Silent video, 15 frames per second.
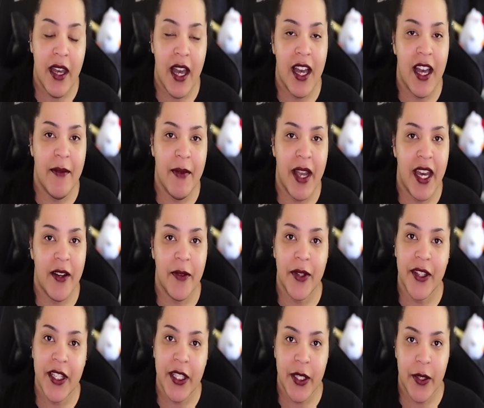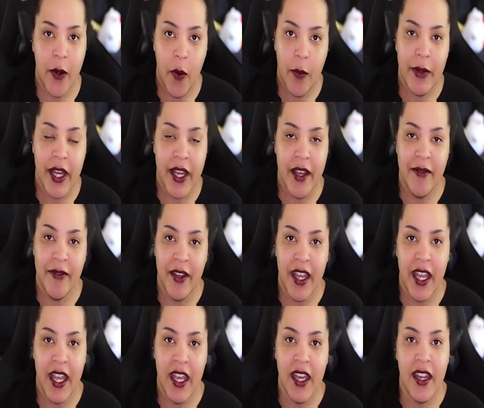I had a really good home life
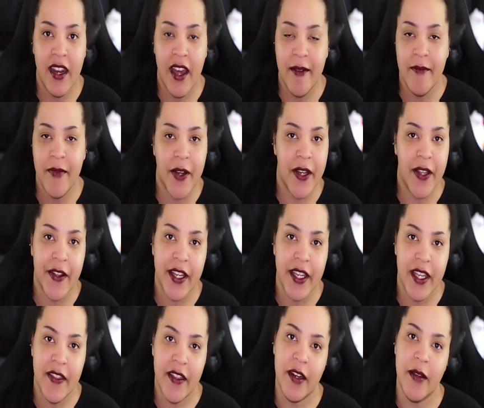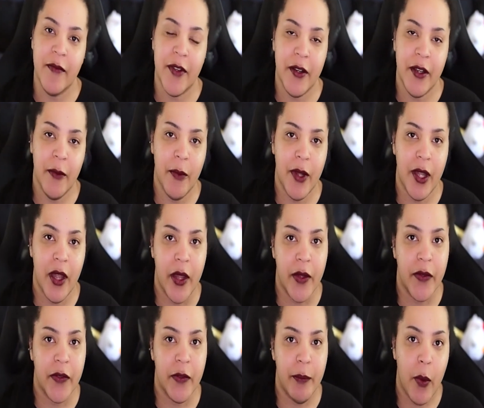and I'm very lucky that I'm very well
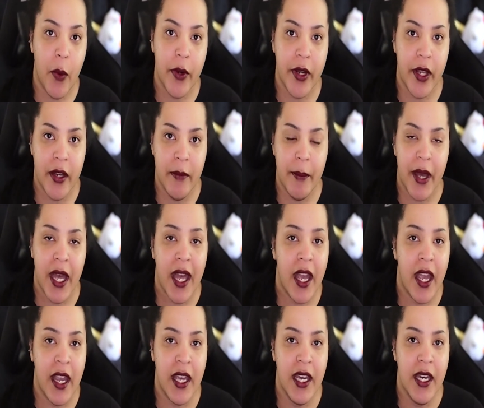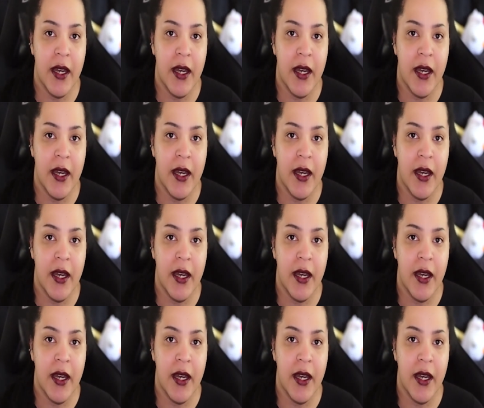supported by